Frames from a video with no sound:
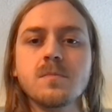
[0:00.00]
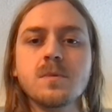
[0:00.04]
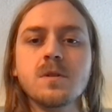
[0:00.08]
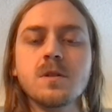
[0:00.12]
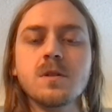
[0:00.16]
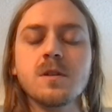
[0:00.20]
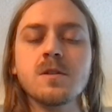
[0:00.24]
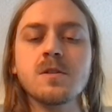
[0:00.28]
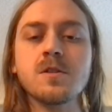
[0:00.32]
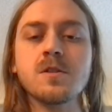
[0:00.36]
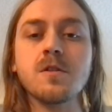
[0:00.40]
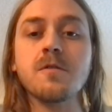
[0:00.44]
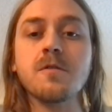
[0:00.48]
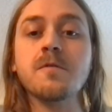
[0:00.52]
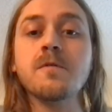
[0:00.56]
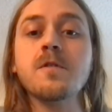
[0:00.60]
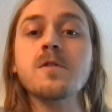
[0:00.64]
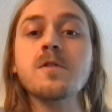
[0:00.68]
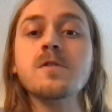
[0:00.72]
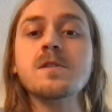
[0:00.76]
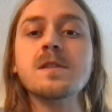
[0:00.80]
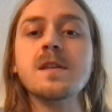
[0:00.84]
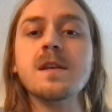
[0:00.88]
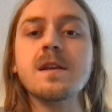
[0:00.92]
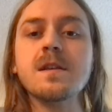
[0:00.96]
So the
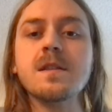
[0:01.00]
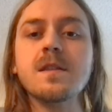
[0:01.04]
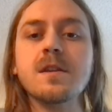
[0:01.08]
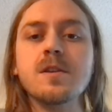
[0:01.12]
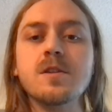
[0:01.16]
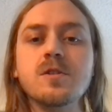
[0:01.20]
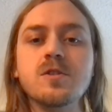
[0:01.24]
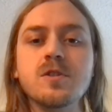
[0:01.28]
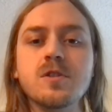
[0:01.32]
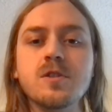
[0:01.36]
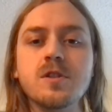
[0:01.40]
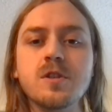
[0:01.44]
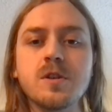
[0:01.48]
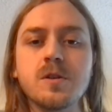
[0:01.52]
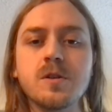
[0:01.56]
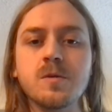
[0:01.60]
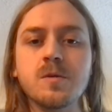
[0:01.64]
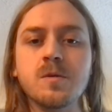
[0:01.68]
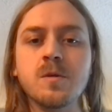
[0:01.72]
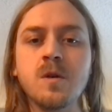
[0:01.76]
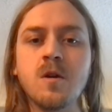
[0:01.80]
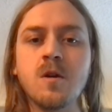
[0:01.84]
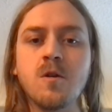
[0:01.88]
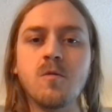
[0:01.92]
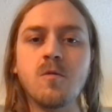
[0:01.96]
first thing that you should do
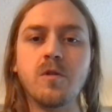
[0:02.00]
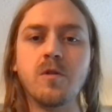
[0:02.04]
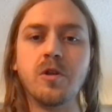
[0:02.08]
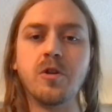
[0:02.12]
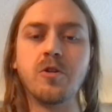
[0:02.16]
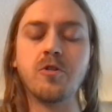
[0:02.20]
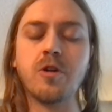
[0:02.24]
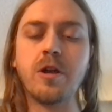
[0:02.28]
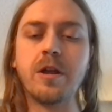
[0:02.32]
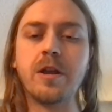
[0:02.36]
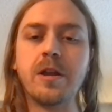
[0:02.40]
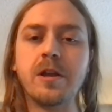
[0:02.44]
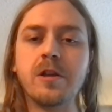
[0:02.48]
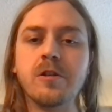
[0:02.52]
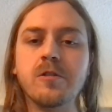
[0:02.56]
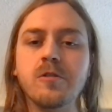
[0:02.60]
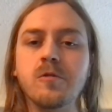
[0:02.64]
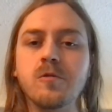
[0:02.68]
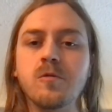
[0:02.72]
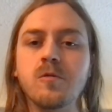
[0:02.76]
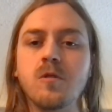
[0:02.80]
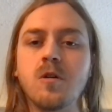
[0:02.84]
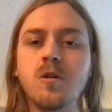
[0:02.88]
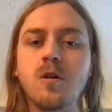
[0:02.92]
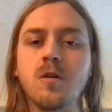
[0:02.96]
when you're creating an
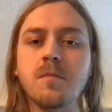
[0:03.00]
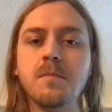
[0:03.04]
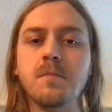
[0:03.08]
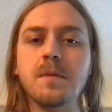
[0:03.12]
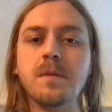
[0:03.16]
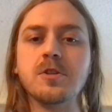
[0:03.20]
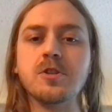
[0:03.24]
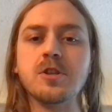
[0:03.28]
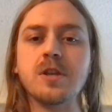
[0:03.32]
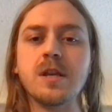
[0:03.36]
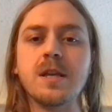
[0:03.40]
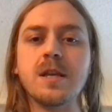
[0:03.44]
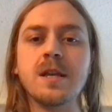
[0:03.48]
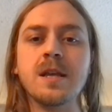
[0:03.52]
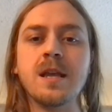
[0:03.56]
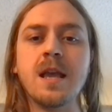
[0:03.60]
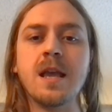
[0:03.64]
Oolong budget